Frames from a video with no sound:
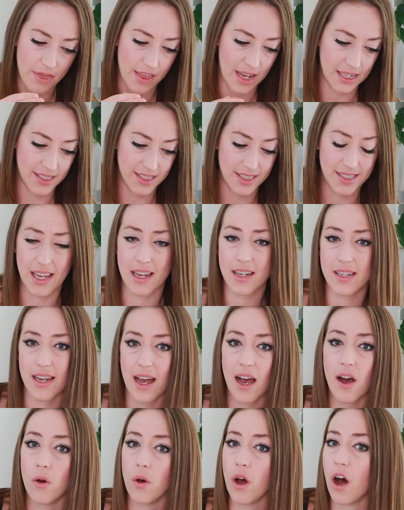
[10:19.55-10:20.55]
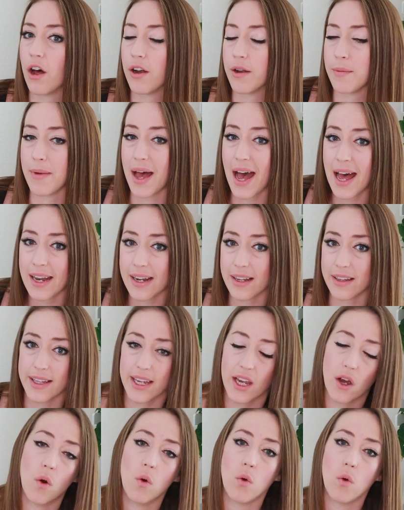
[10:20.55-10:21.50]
that send out automatically